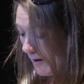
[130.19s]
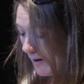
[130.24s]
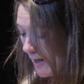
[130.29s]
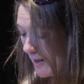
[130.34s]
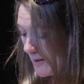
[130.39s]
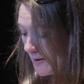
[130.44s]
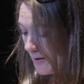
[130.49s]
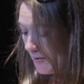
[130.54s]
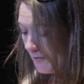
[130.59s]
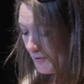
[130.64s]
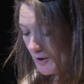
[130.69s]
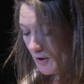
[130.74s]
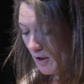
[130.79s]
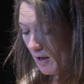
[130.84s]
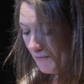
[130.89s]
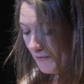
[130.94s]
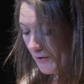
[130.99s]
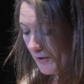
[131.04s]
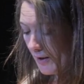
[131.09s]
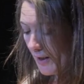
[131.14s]
as a
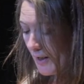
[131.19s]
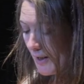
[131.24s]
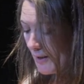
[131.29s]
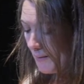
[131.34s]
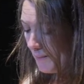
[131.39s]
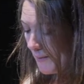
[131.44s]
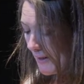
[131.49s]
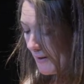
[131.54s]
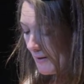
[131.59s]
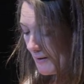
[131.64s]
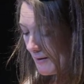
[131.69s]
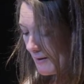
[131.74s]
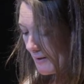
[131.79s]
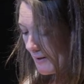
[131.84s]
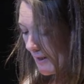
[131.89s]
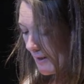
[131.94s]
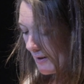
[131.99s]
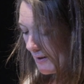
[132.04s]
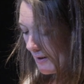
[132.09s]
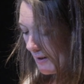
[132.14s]
sovereign independent
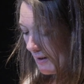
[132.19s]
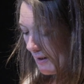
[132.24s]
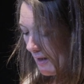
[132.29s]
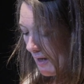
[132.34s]
state,